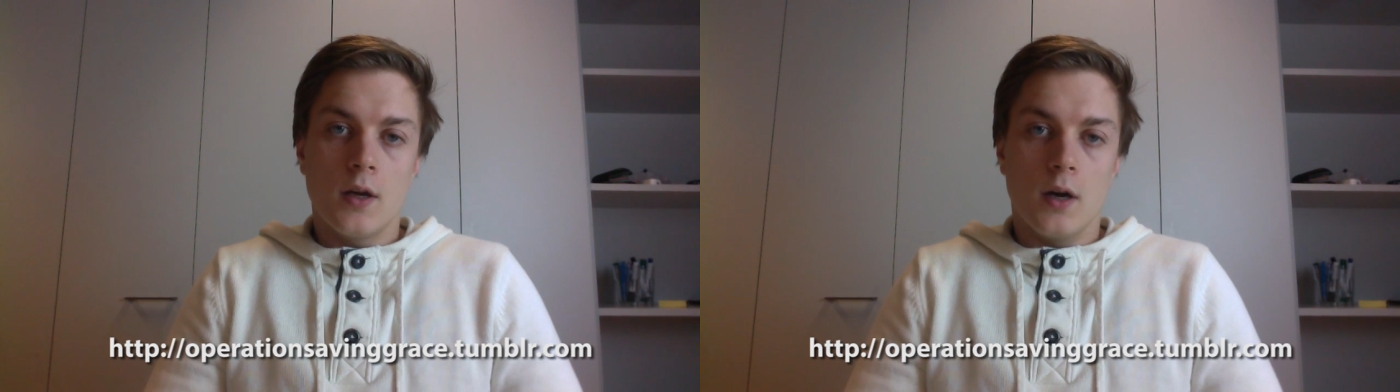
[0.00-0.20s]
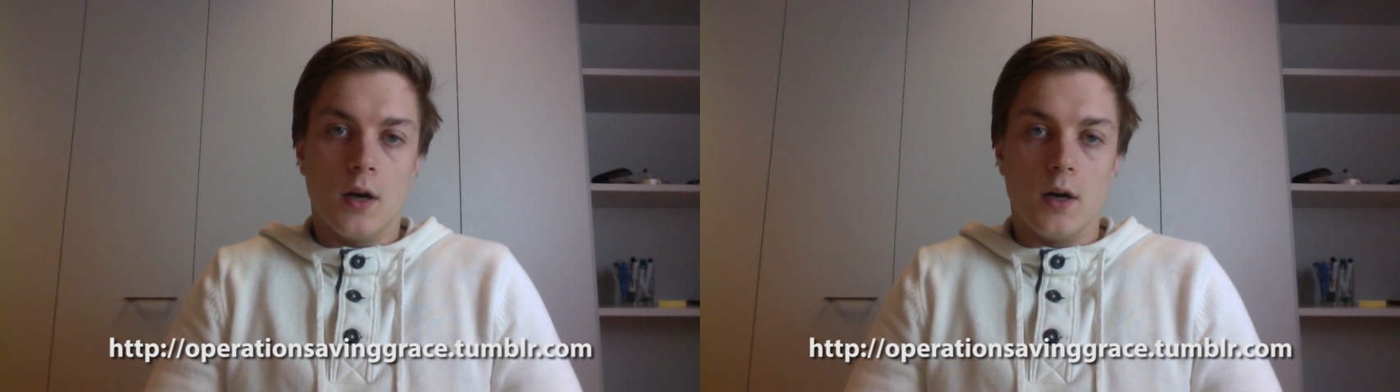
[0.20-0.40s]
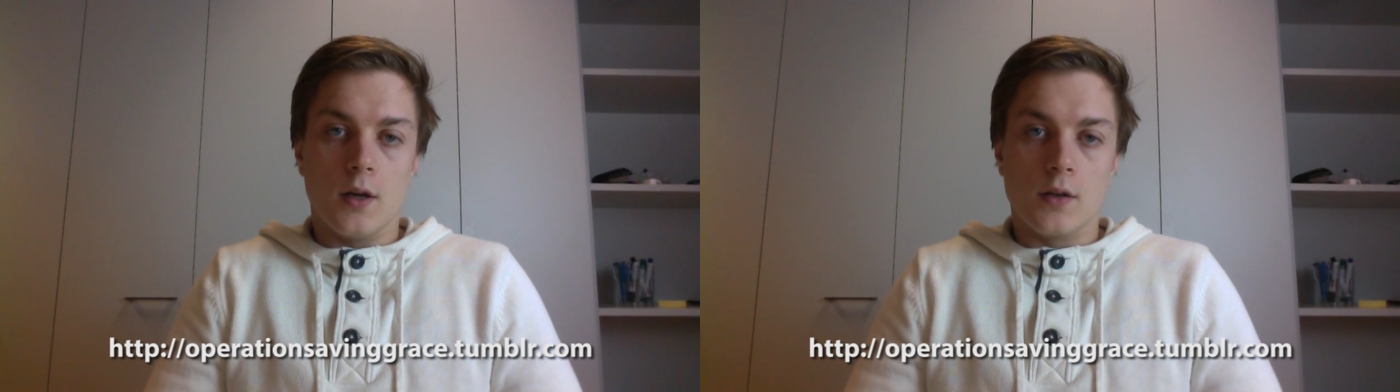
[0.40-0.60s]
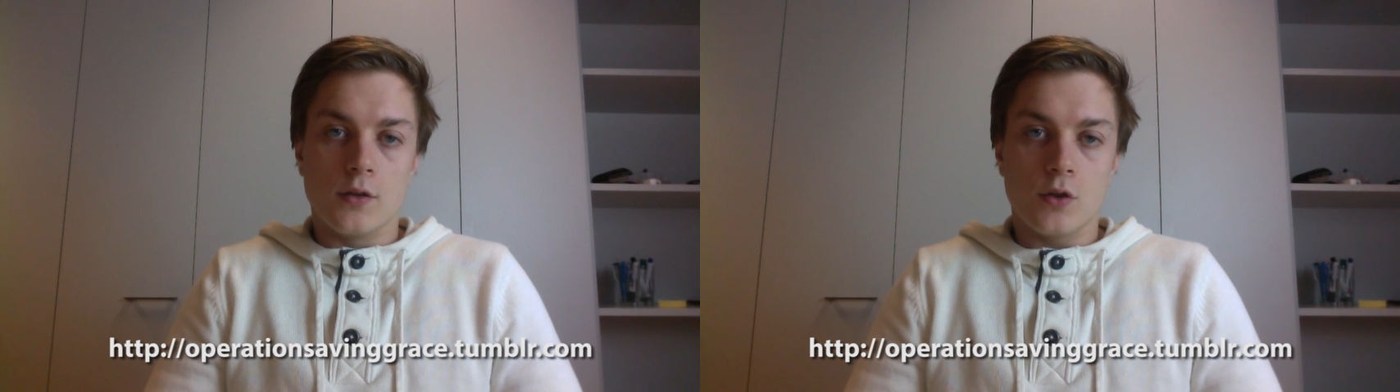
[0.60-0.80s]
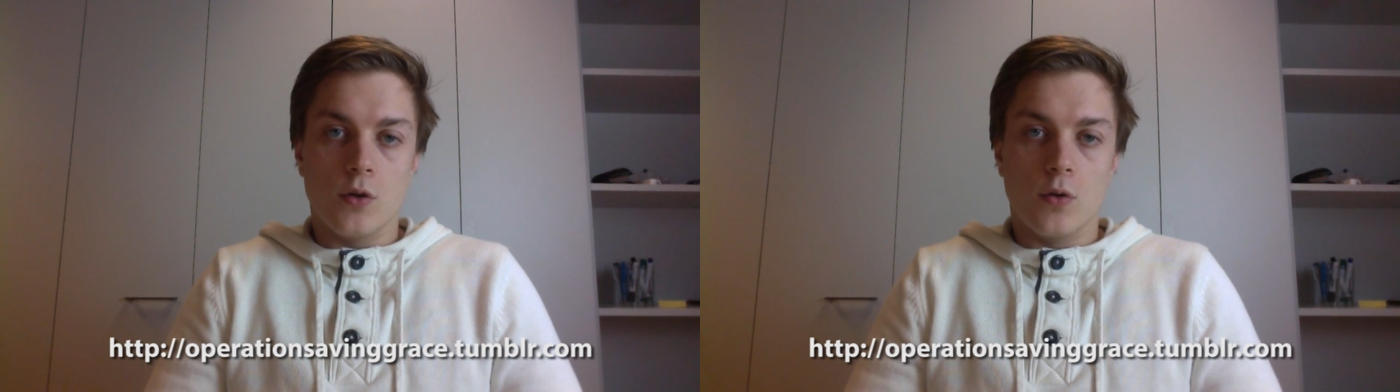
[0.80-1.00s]

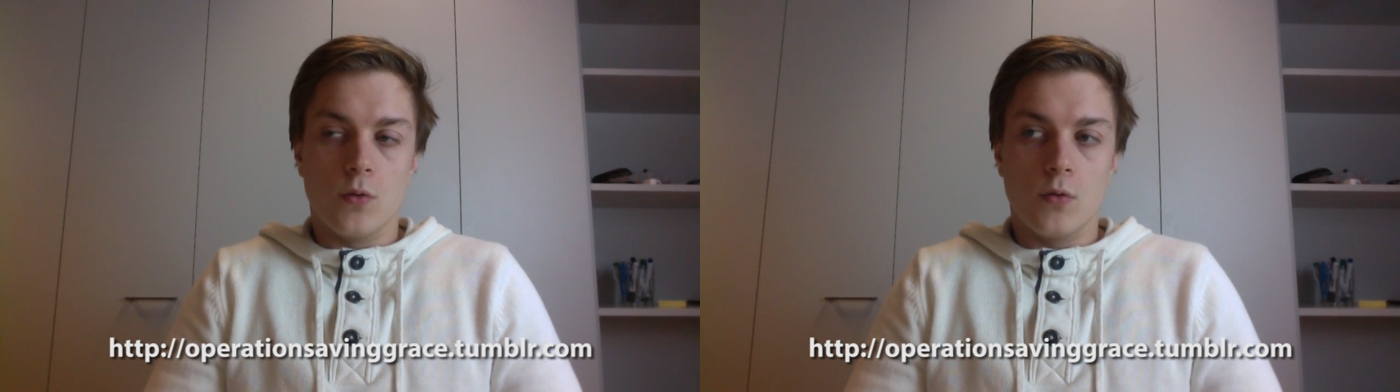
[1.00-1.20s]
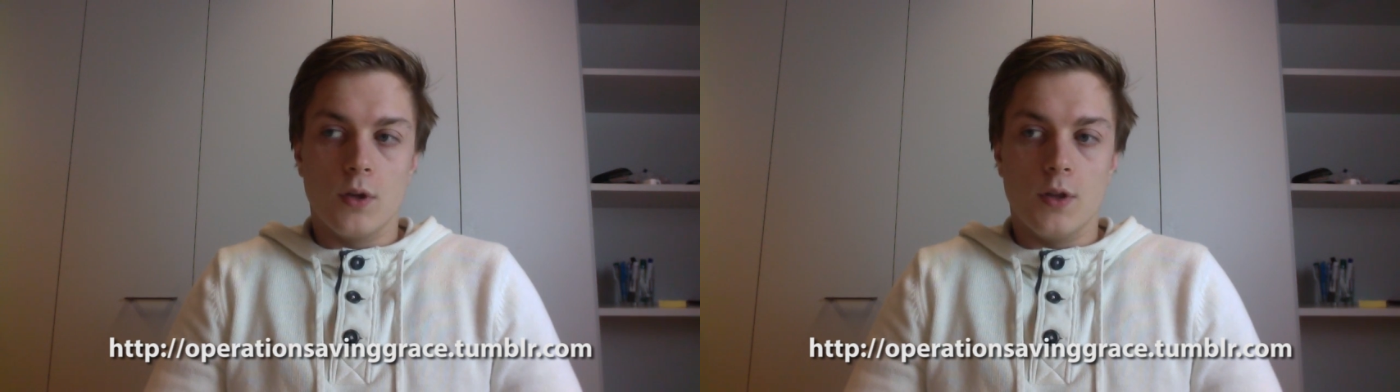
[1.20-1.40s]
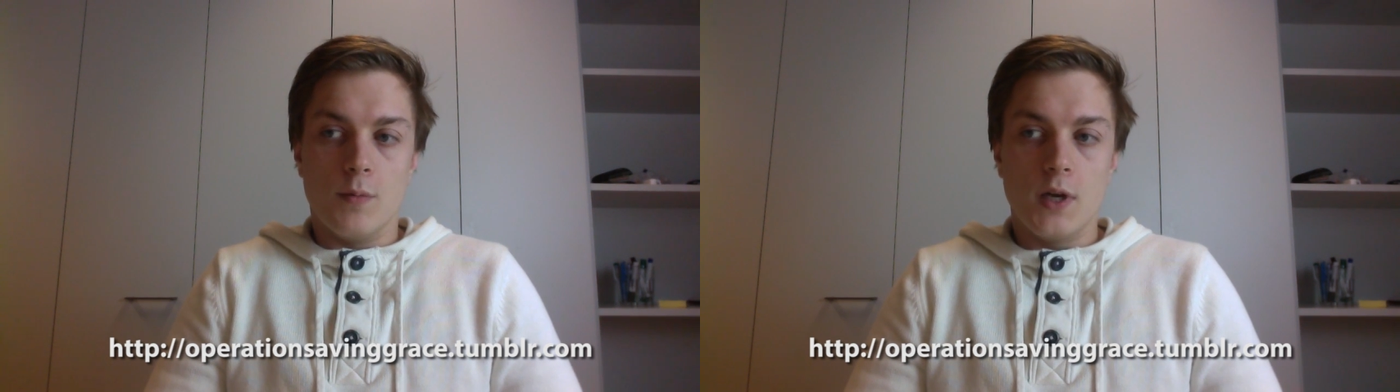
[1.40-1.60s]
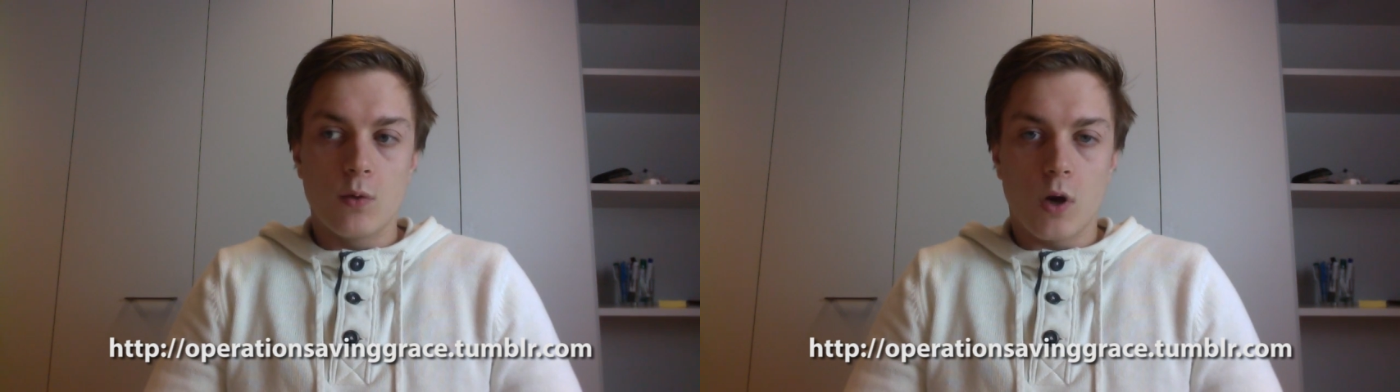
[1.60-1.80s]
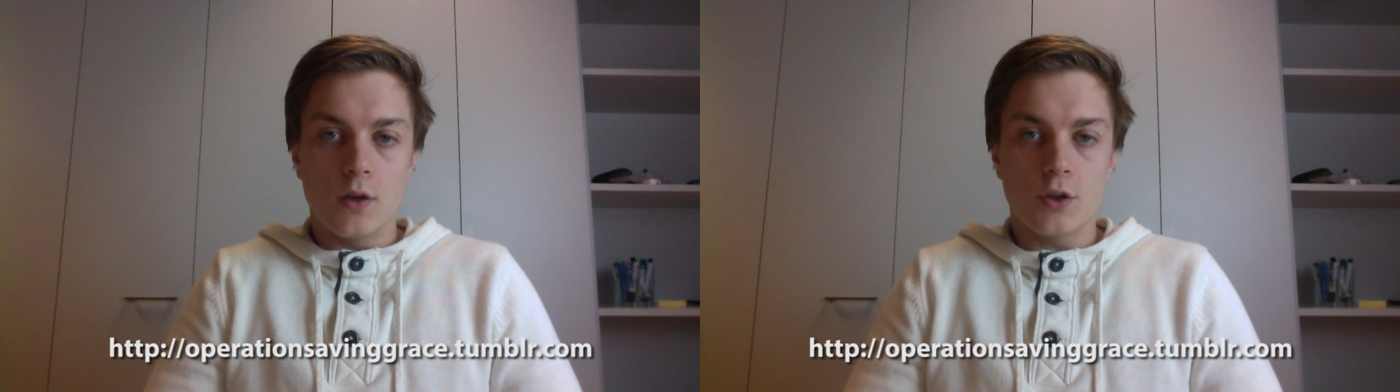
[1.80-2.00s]
So in the meanwhile,